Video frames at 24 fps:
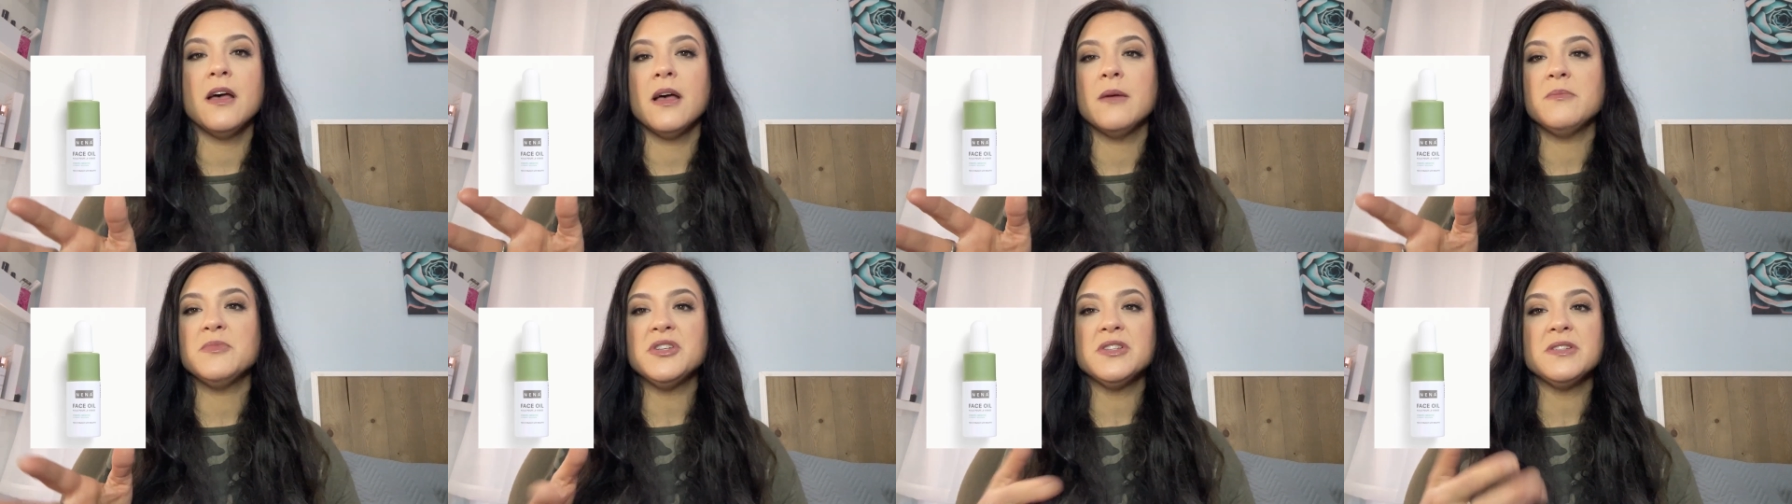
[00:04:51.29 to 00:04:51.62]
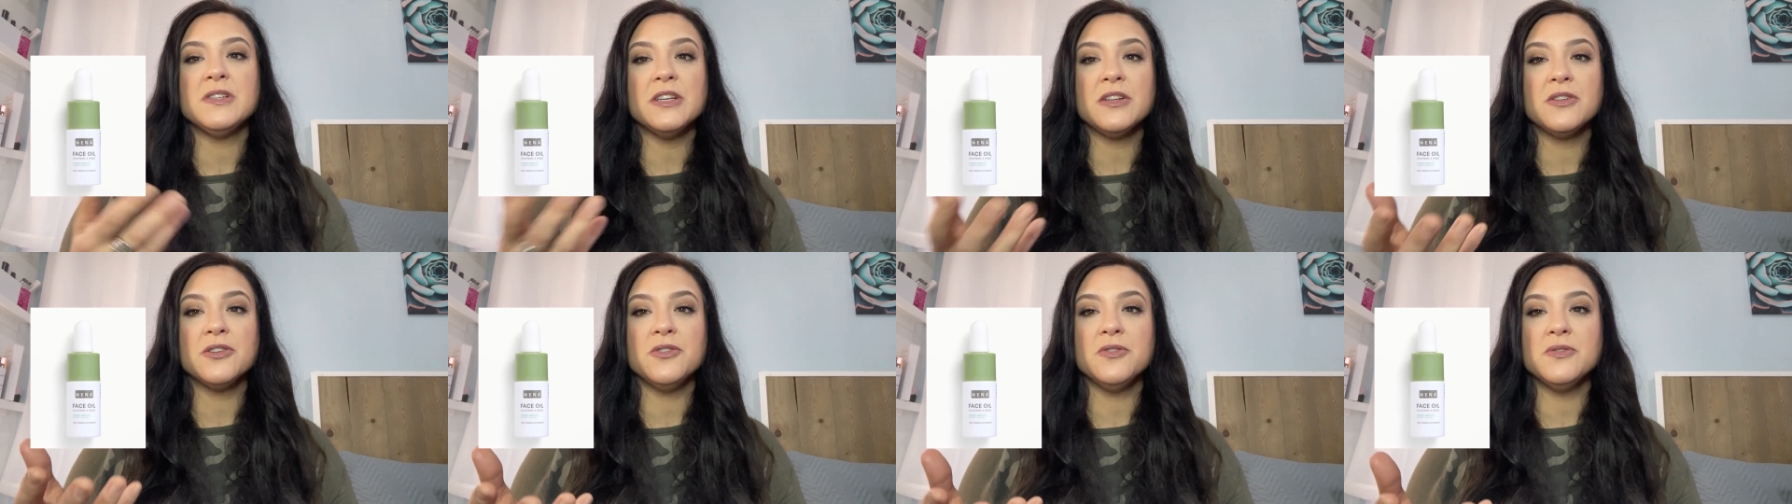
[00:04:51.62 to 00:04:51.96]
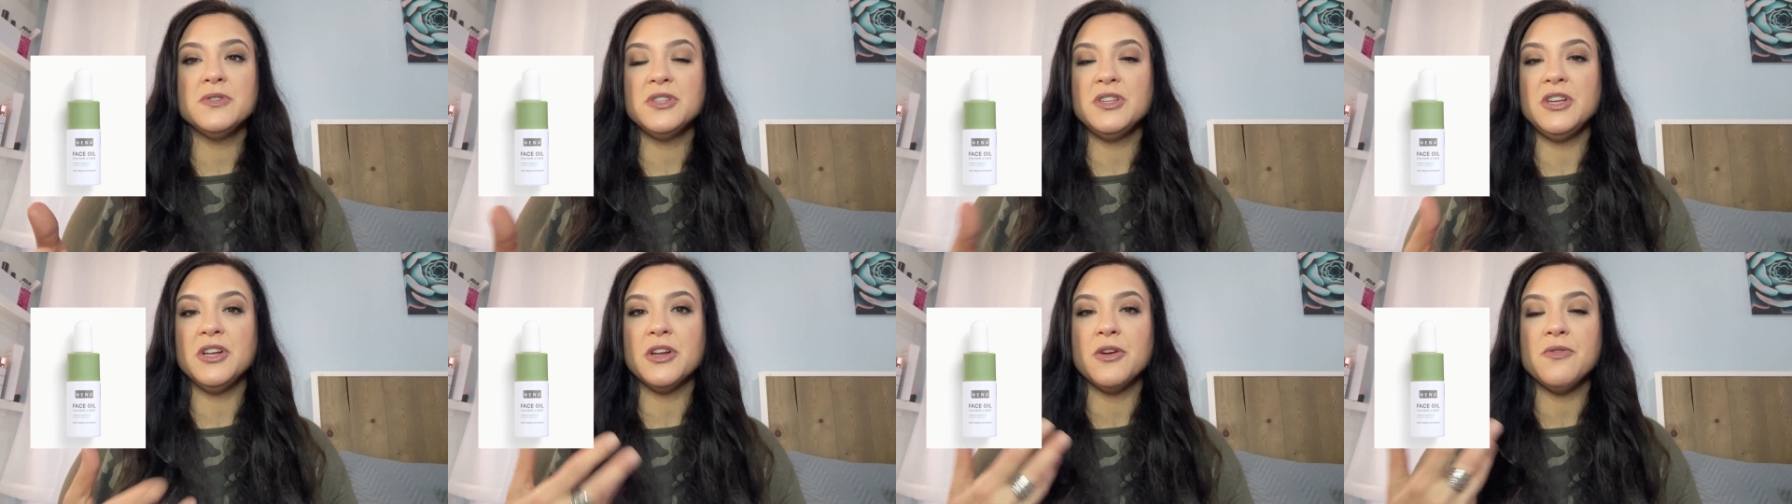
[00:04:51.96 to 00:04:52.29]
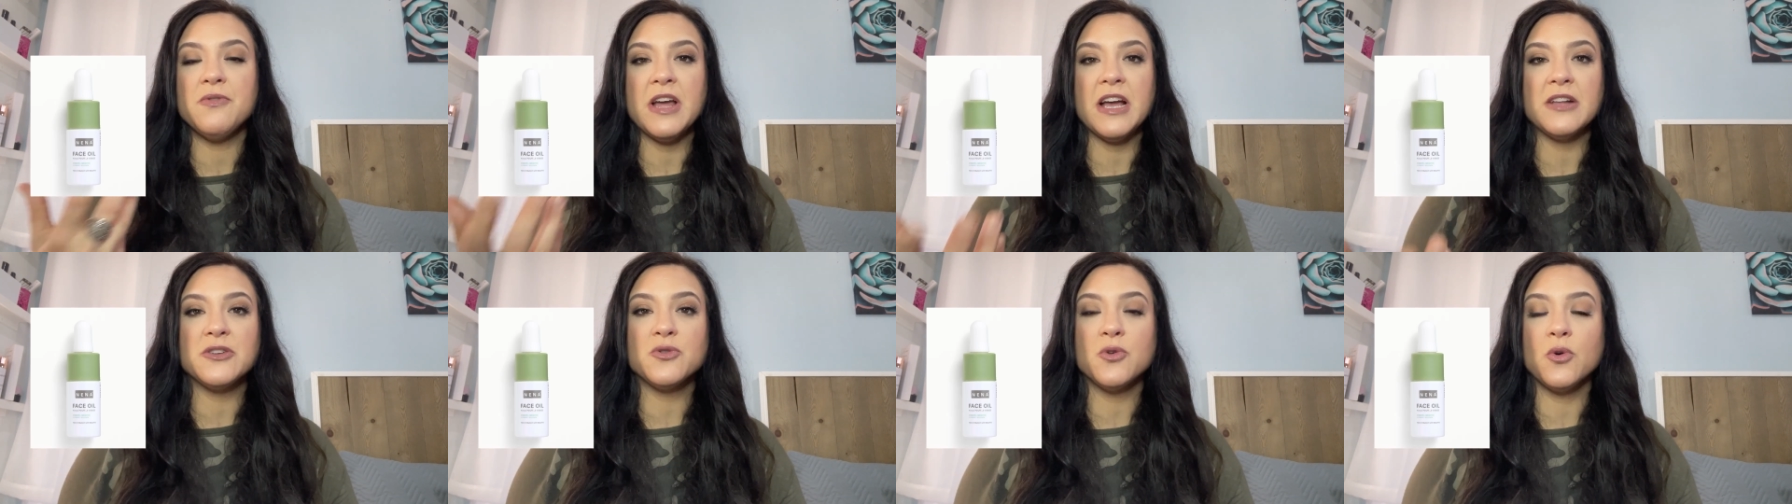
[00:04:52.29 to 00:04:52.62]
Um, just includes, you know,
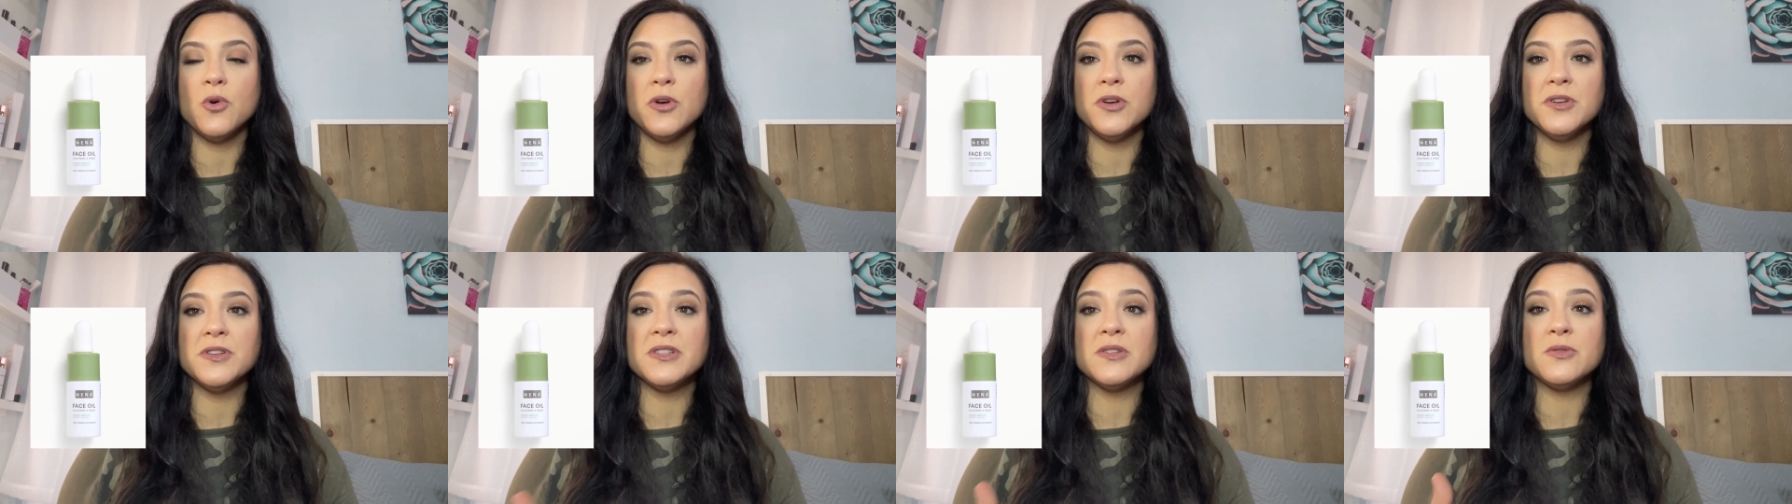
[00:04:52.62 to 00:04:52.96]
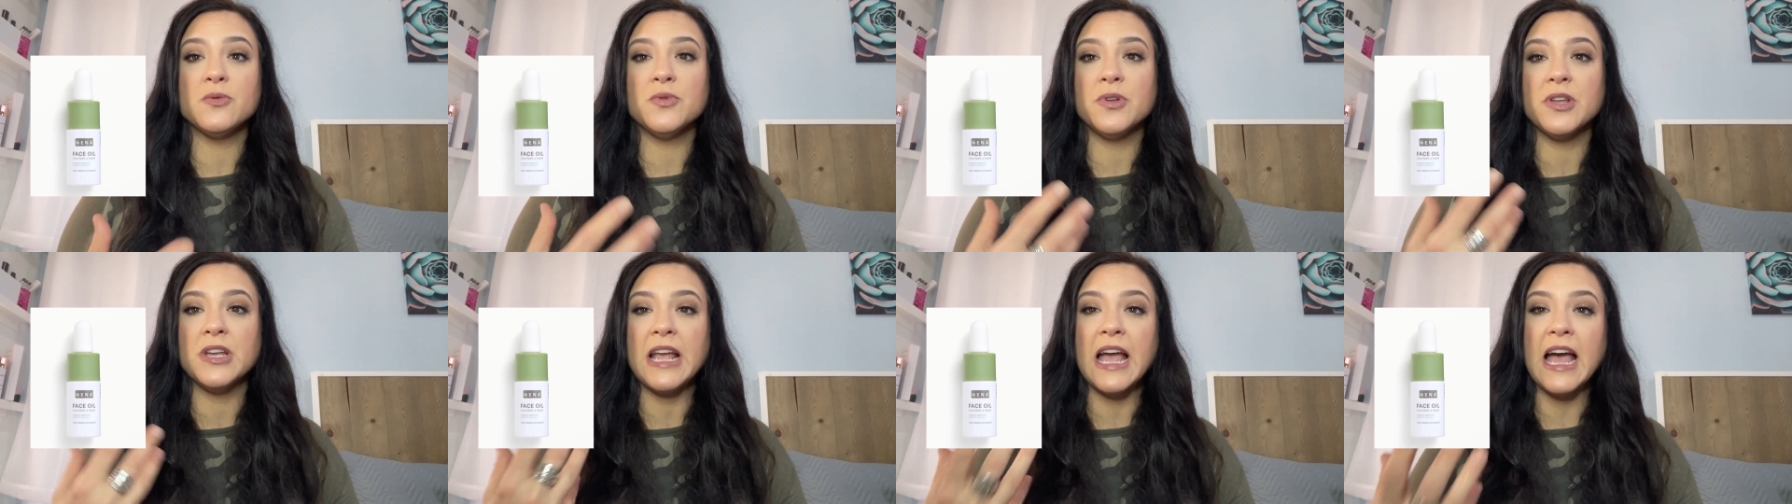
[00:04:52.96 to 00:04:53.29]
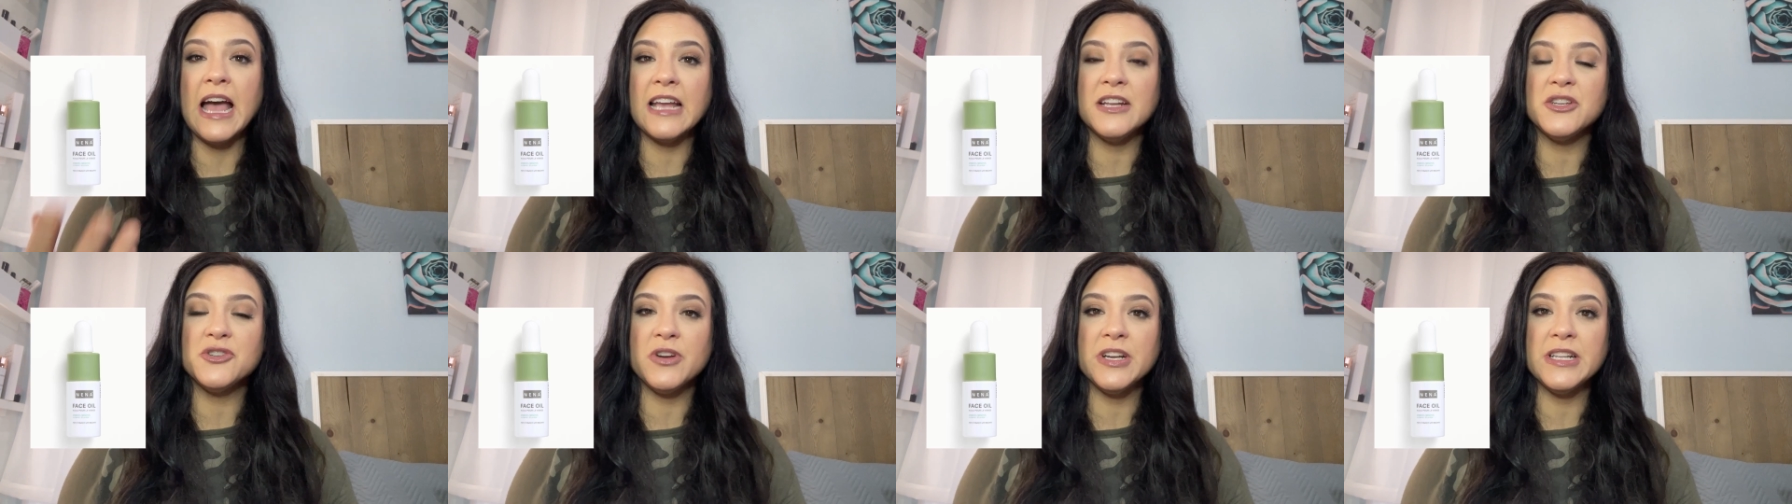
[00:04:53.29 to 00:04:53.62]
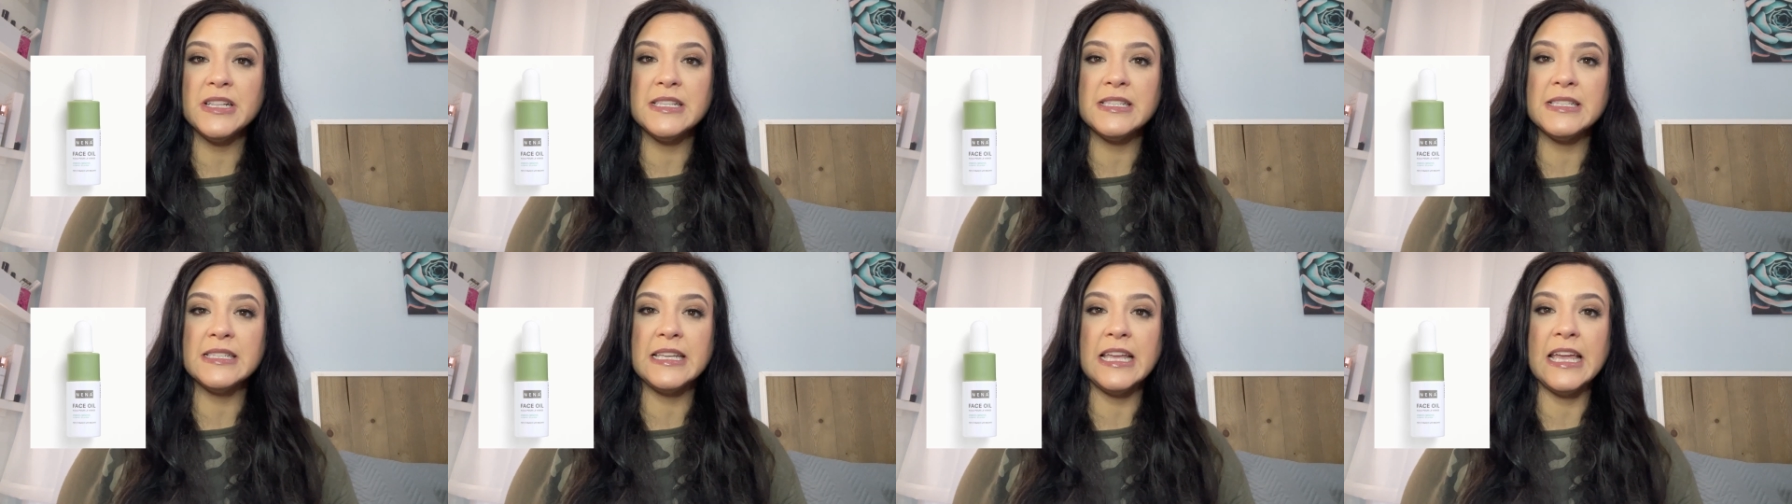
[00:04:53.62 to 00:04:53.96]
natural oils to really hydrate
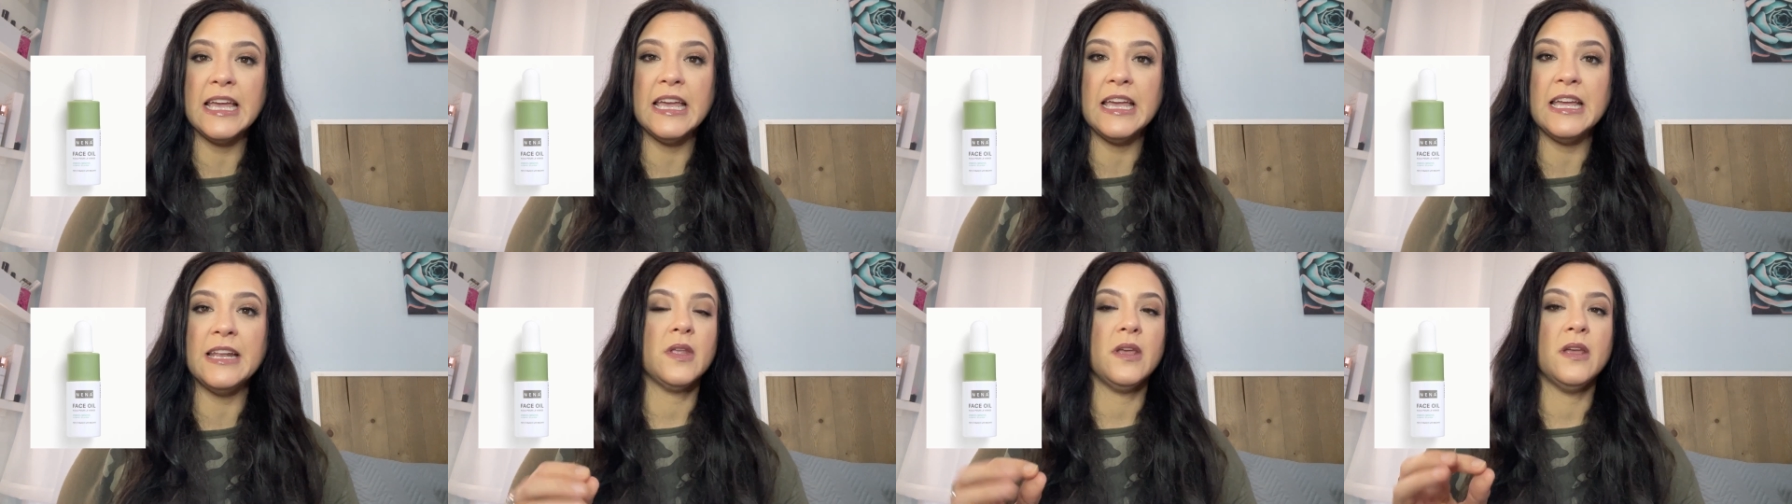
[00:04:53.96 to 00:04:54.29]
the skin.